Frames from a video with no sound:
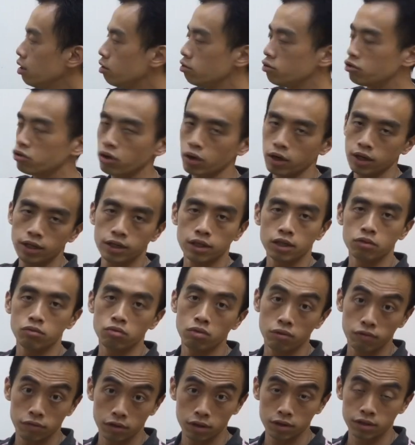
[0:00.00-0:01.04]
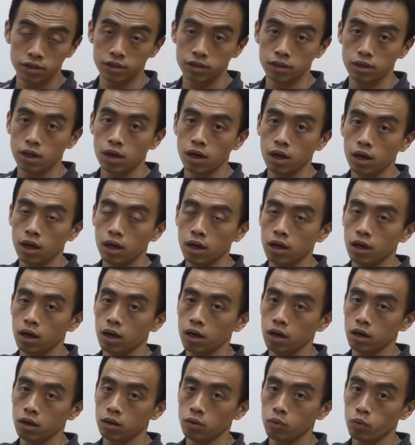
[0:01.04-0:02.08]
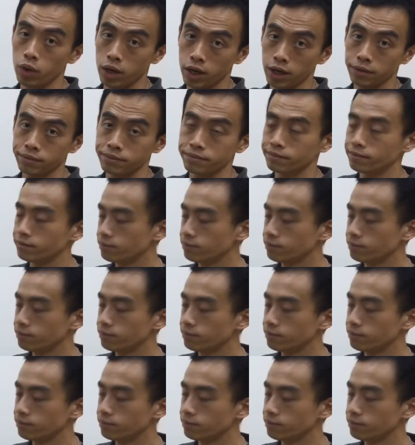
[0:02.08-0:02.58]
we draw in the reverse way.